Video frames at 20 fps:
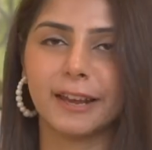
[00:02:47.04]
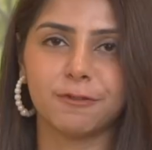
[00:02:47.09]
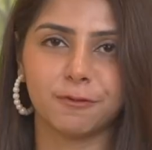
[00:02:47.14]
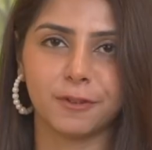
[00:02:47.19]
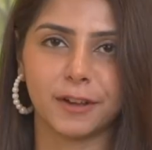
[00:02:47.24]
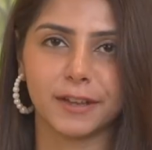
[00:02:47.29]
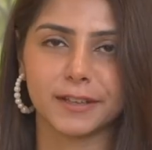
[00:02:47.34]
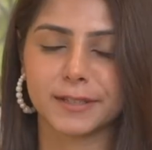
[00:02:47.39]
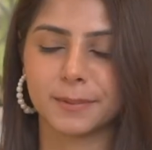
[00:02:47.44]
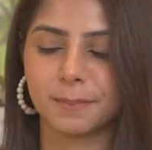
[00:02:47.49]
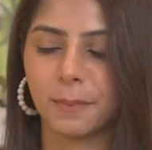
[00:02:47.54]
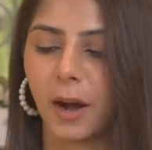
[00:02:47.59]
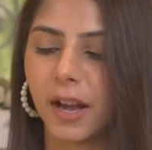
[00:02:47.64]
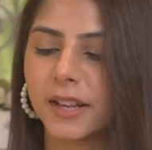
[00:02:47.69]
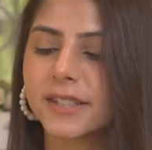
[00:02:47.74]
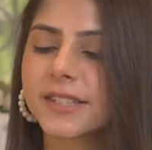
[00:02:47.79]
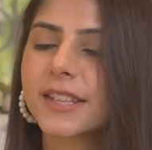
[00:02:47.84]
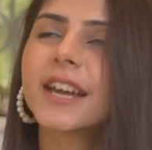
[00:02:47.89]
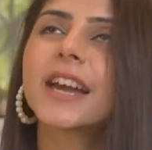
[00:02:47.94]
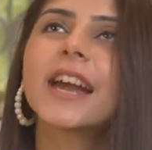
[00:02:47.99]
face
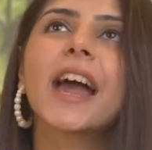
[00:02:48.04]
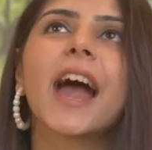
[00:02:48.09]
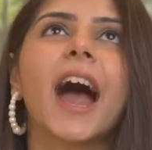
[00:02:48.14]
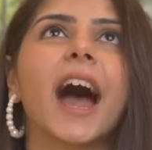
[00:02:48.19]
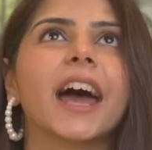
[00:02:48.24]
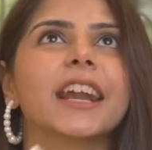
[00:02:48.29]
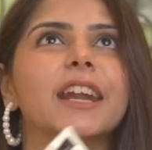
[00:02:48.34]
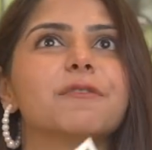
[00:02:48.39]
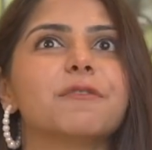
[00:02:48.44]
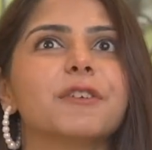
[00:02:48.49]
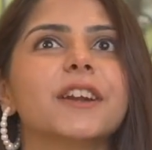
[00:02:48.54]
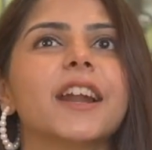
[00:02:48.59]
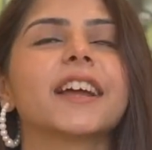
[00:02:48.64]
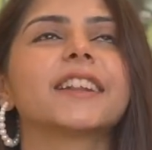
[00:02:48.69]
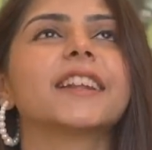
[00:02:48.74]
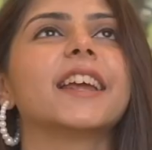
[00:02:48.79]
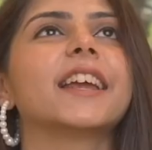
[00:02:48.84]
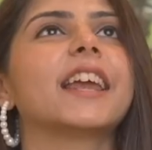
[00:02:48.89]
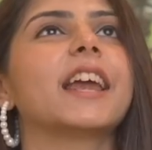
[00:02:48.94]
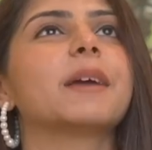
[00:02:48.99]
mask, and I feel like
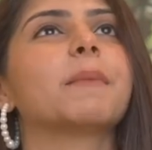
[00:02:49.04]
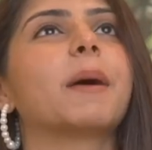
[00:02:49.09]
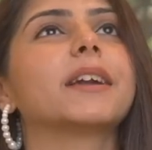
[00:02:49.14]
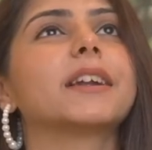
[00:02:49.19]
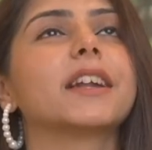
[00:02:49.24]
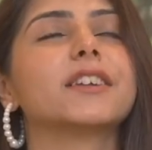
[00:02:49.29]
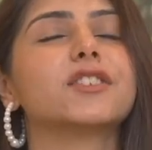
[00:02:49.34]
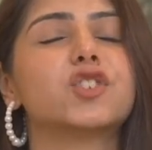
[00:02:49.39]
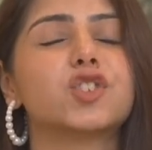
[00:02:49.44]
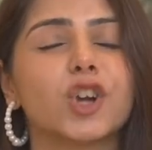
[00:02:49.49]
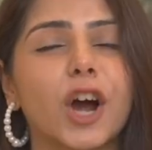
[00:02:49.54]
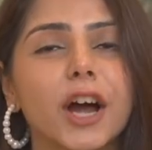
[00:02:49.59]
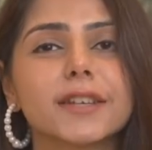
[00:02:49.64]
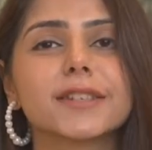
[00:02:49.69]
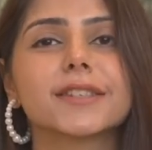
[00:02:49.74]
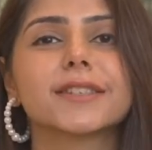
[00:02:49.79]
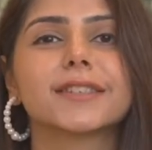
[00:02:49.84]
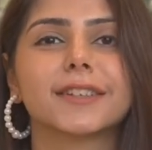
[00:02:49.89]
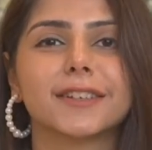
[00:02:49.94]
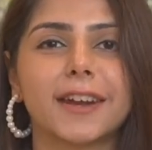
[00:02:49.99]
they came at
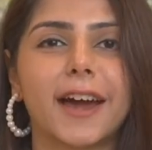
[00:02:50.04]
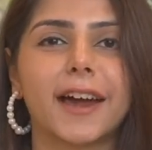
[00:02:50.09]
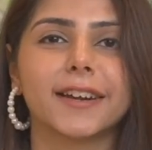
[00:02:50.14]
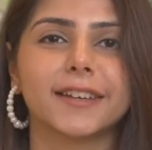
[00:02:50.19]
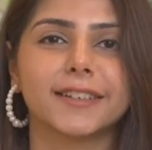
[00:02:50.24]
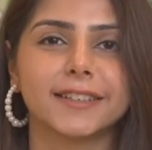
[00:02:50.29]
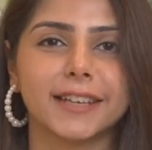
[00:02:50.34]
just the right